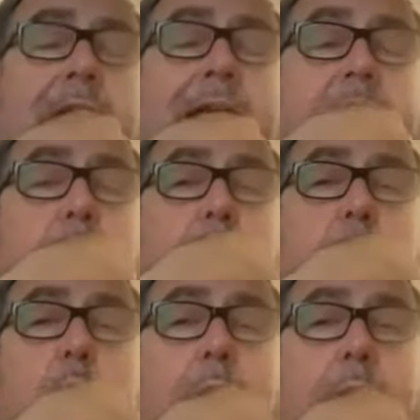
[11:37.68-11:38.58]
didn't last more
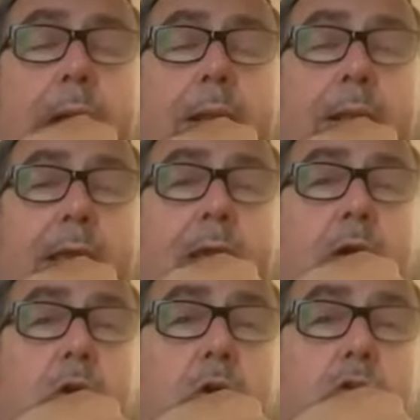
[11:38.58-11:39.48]
than one day
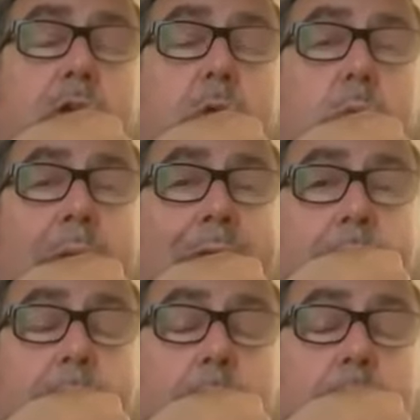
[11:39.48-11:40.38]
on the
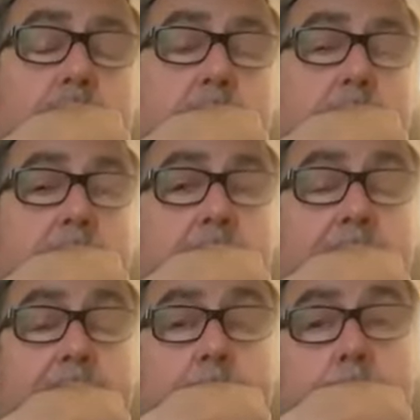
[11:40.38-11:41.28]
ground, but once you picked it
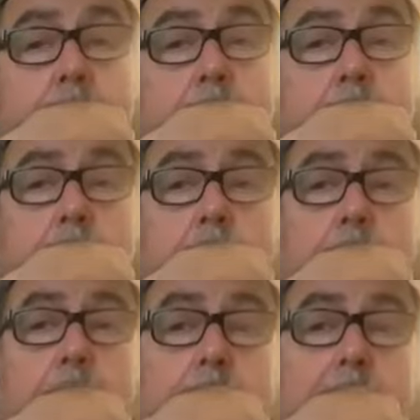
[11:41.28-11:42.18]
up,
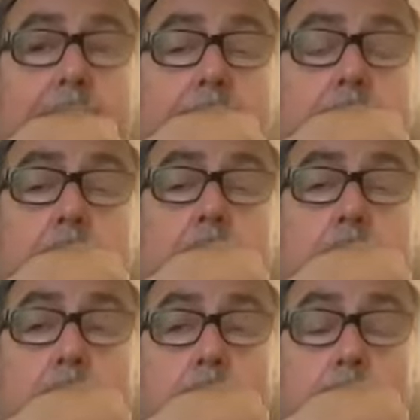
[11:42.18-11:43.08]
maybe it lasted
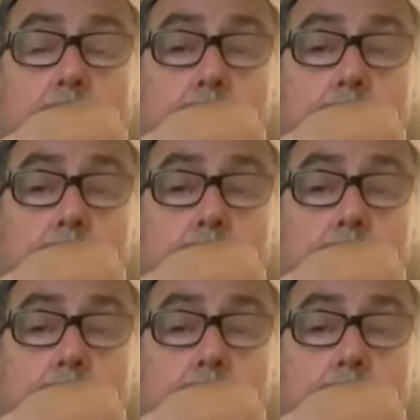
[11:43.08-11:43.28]
longer.